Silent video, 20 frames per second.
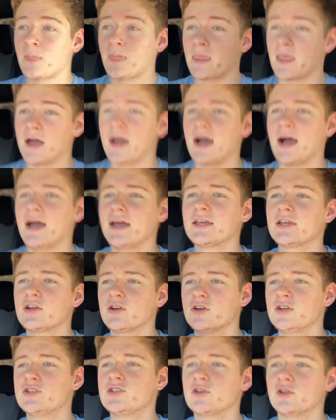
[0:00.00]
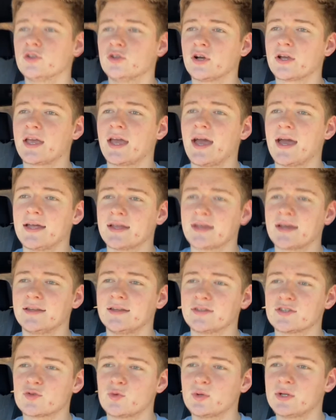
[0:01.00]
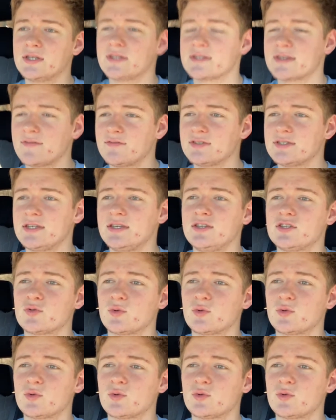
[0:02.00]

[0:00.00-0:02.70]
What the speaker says: I encourage you to look at kind of 2017,